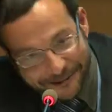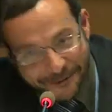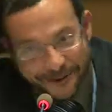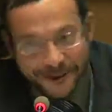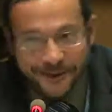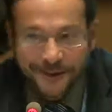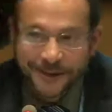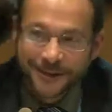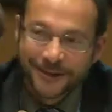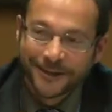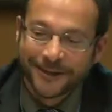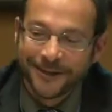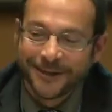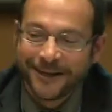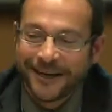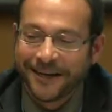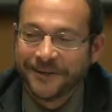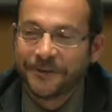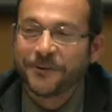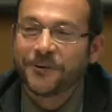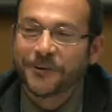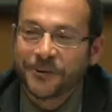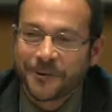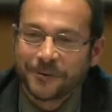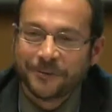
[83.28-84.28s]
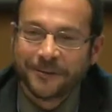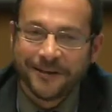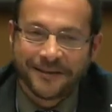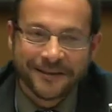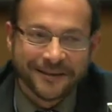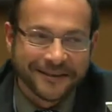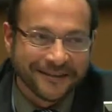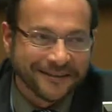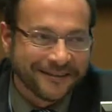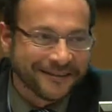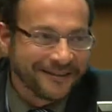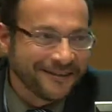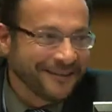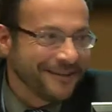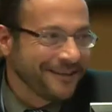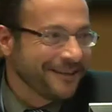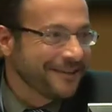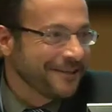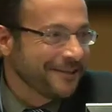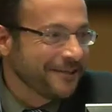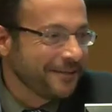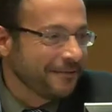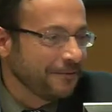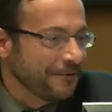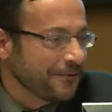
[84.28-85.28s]
which I used to be a
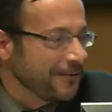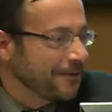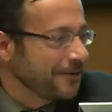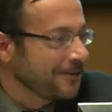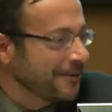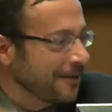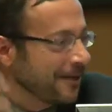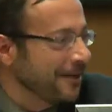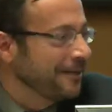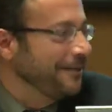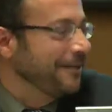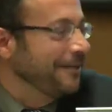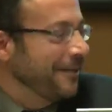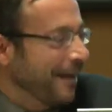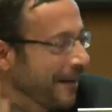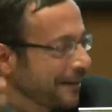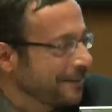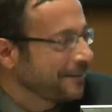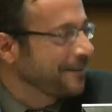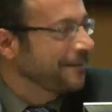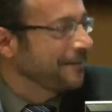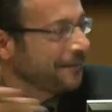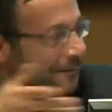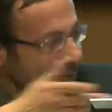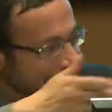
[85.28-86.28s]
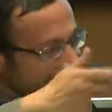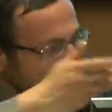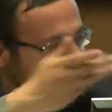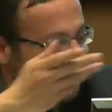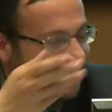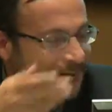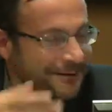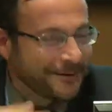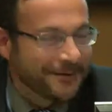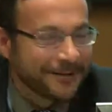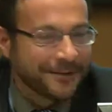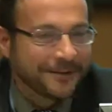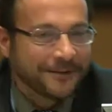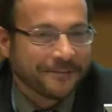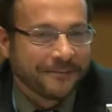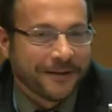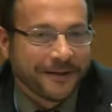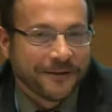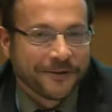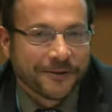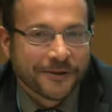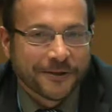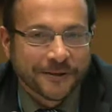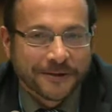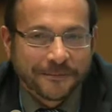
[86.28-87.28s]
civil society activist, as you just
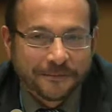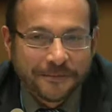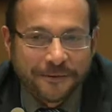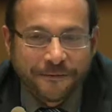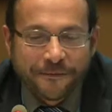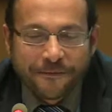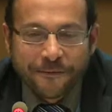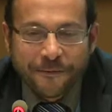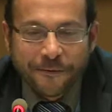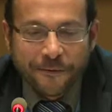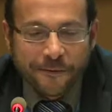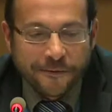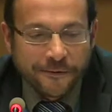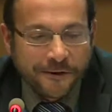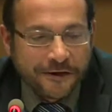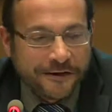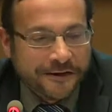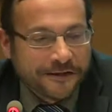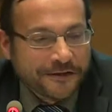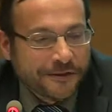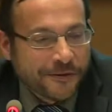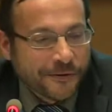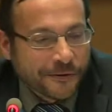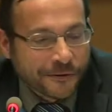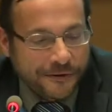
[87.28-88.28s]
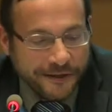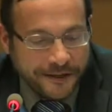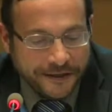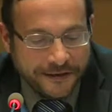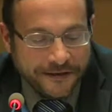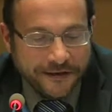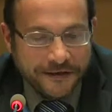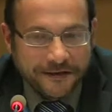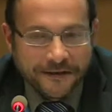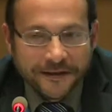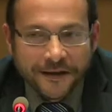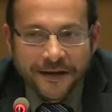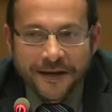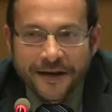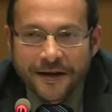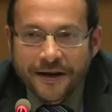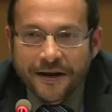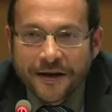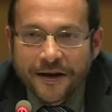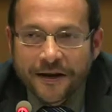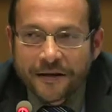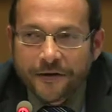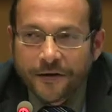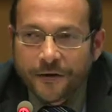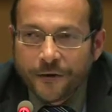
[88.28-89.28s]
mentioned, before joining the
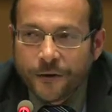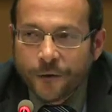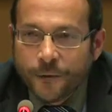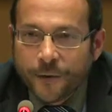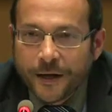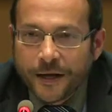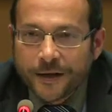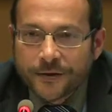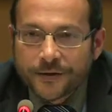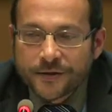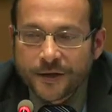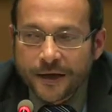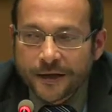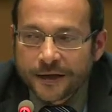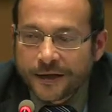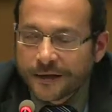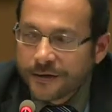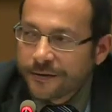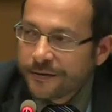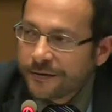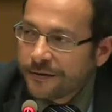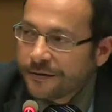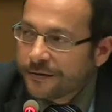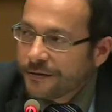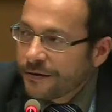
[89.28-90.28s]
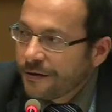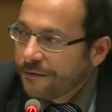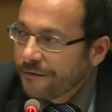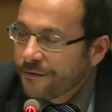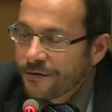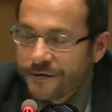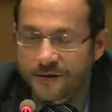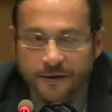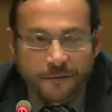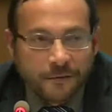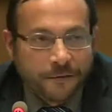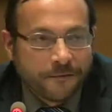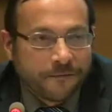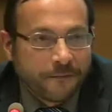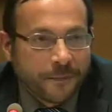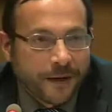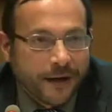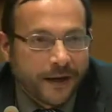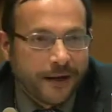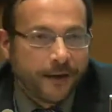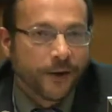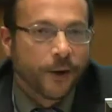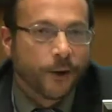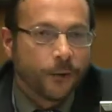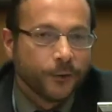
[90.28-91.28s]
UN. So I can give you some of
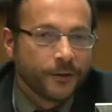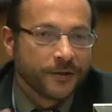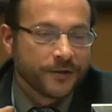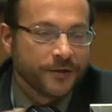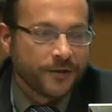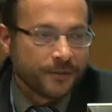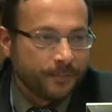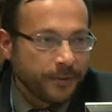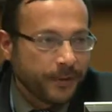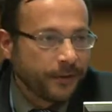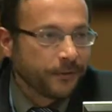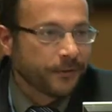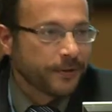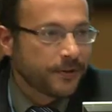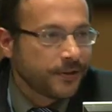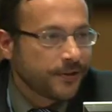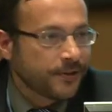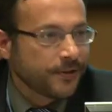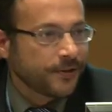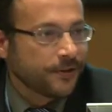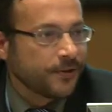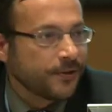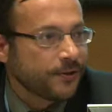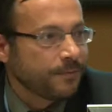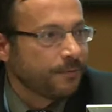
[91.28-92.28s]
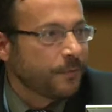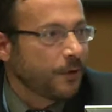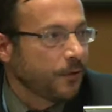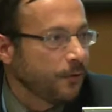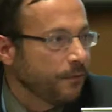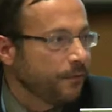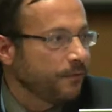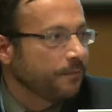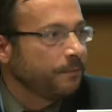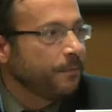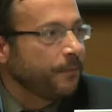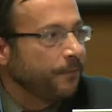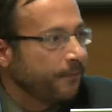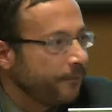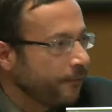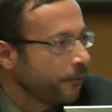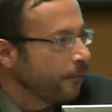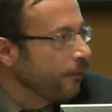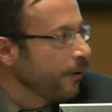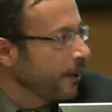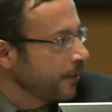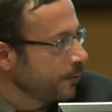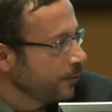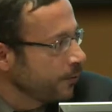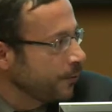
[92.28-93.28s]
my own experiences, both
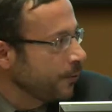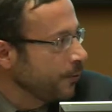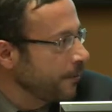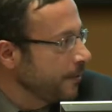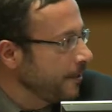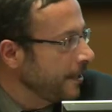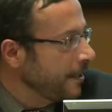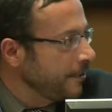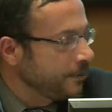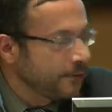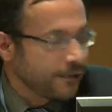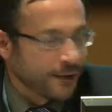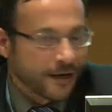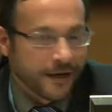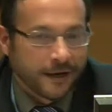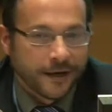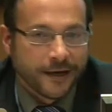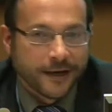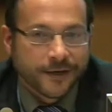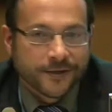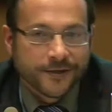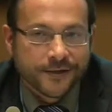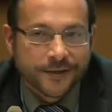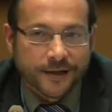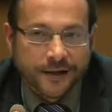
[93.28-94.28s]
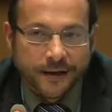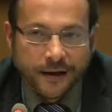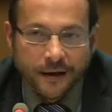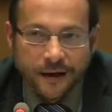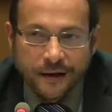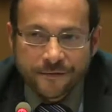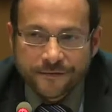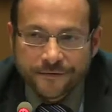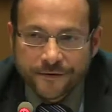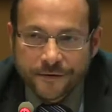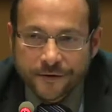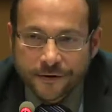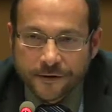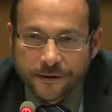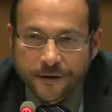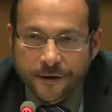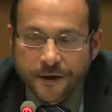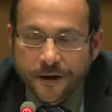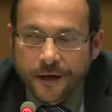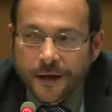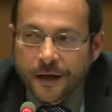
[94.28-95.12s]
before I joined NGLS and after.